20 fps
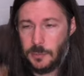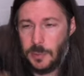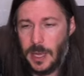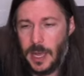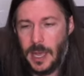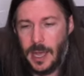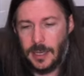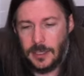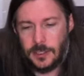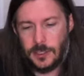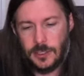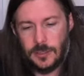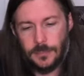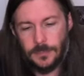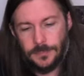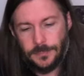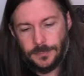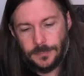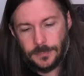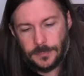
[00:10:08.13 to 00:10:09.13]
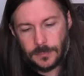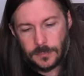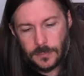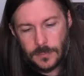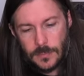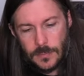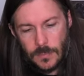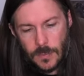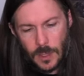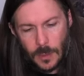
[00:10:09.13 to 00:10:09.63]
packs.
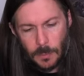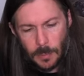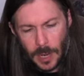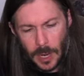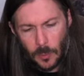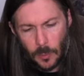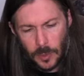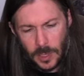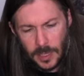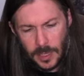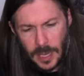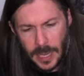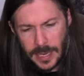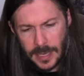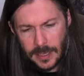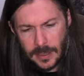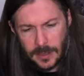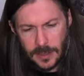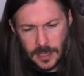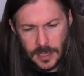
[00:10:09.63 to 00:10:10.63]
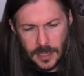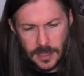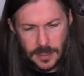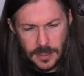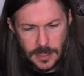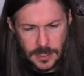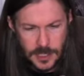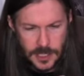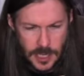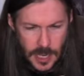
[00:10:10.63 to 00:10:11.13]
But I really like the
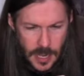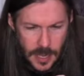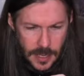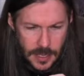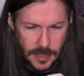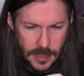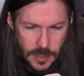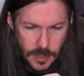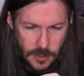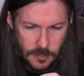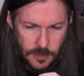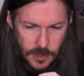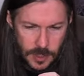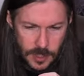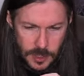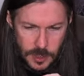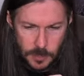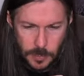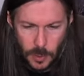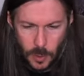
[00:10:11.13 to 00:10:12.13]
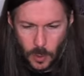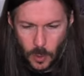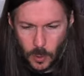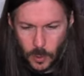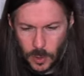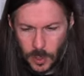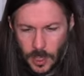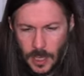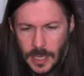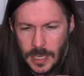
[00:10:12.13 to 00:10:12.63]
design of this
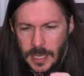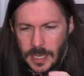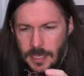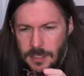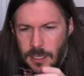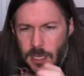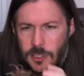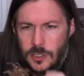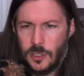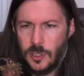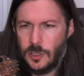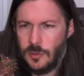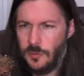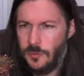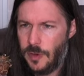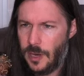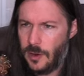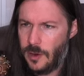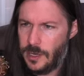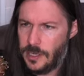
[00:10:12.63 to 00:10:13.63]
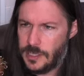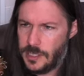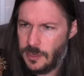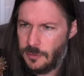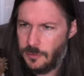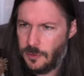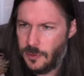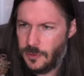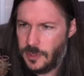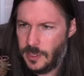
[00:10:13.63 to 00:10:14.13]
Beholder. It does look very
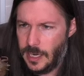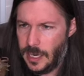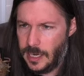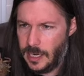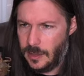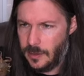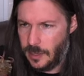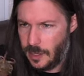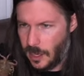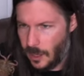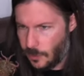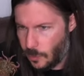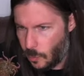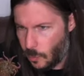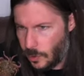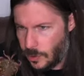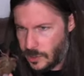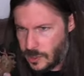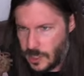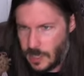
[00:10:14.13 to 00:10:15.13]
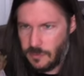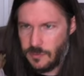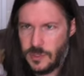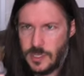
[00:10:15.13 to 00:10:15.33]
different than any of the other ones they've